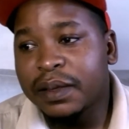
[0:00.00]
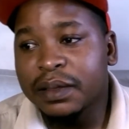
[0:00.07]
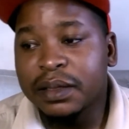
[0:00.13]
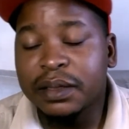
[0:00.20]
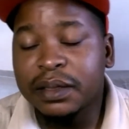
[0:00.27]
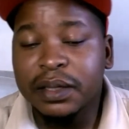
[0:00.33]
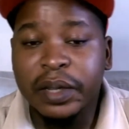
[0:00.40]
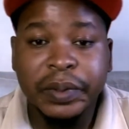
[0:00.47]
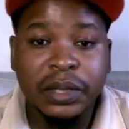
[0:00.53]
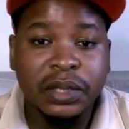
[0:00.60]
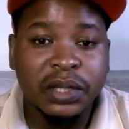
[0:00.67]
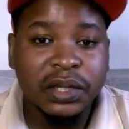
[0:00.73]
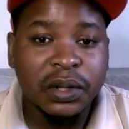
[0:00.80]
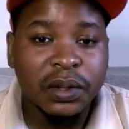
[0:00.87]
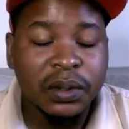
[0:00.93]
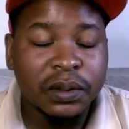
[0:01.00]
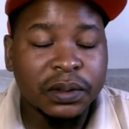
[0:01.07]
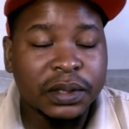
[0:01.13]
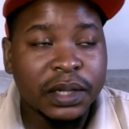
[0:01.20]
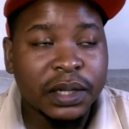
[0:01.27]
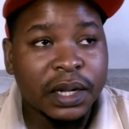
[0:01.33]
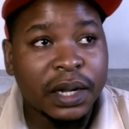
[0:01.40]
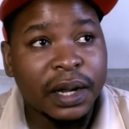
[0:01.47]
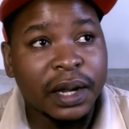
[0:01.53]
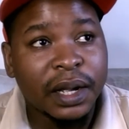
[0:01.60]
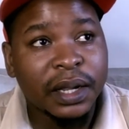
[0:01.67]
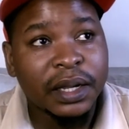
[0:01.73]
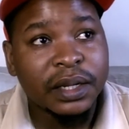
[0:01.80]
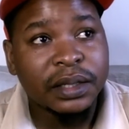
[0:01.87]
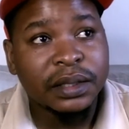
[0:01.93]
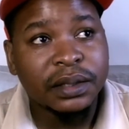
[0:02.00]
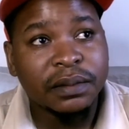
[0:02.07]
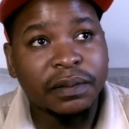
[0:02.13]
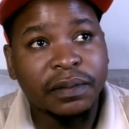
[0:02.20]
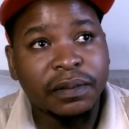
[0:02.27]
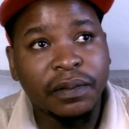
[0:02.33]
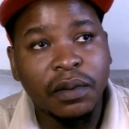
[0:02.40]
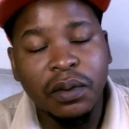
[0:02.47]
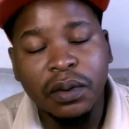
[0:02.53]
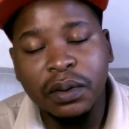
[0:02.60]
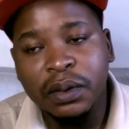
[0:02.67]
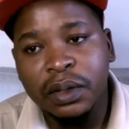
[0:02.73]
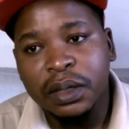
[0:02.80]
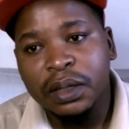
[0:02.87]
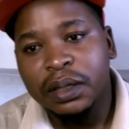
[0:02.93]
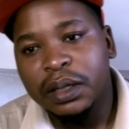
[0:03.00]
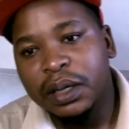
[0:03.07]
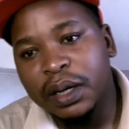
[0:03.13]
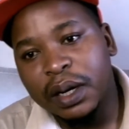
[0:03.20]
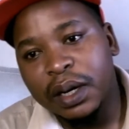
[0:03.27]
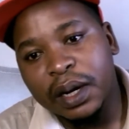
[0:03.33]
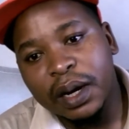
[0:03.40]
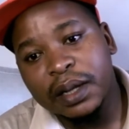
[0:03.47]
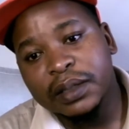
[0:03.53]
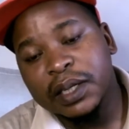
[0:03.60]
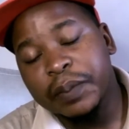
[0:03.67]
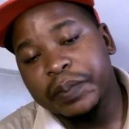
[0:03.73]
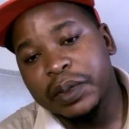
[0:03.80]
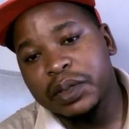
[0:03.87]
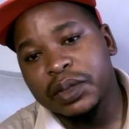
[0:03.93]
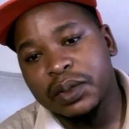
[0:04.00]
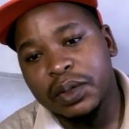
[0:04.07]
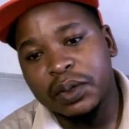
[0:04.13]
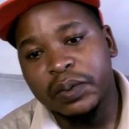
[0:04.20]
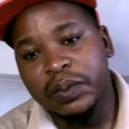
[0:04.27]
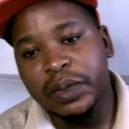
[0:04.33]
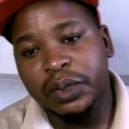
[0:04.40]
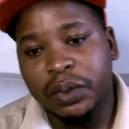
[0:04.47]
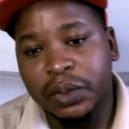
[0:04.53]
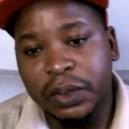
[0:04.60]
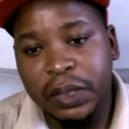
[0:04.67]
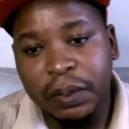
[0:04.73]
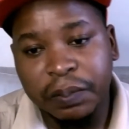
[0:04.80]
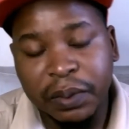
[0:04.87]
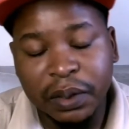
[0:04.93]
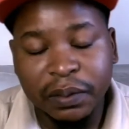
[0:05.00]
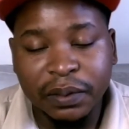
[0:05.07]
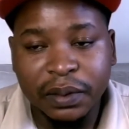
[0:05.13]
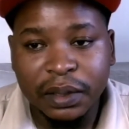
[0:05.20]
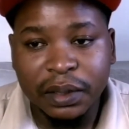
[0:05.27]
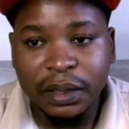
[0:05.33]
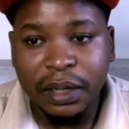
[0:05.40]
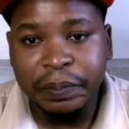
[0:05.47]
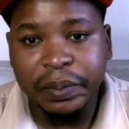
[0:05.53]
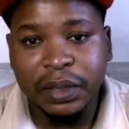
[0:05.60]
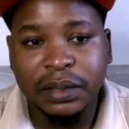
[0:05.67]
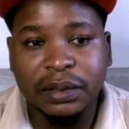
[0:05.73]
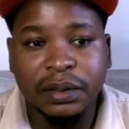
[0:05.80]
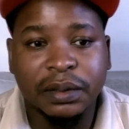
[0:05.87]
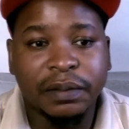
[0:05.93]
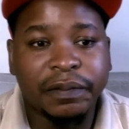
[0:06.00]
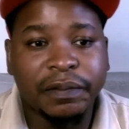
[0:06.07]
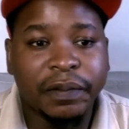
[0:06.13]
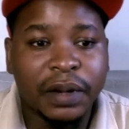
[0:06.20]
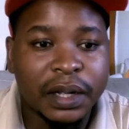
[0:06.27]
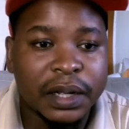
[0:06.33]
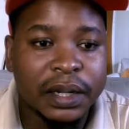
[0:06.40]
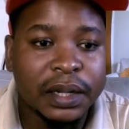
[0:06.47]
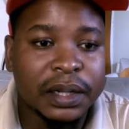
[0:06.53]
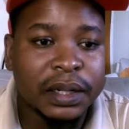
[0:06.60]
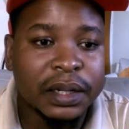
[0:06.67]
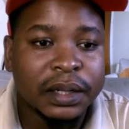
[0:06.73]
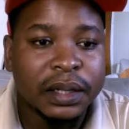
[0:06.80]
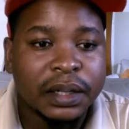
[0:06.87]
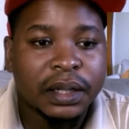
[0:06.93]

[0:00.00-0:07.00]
This is episode 84. Last episode, we're talking about the apartheid flag,